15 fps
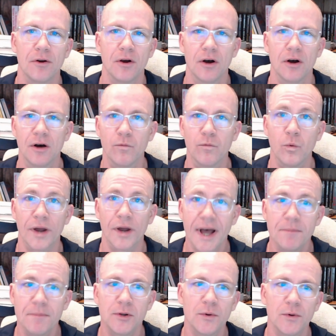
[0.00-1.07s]
of what
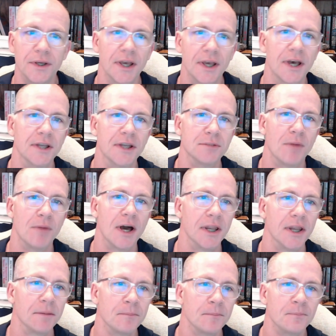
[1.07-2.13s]
I'm doing as
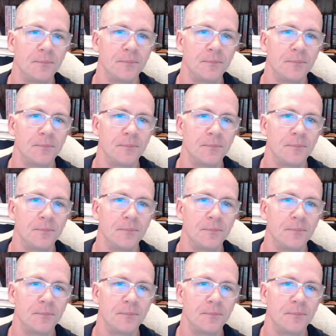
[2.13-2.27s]
mining.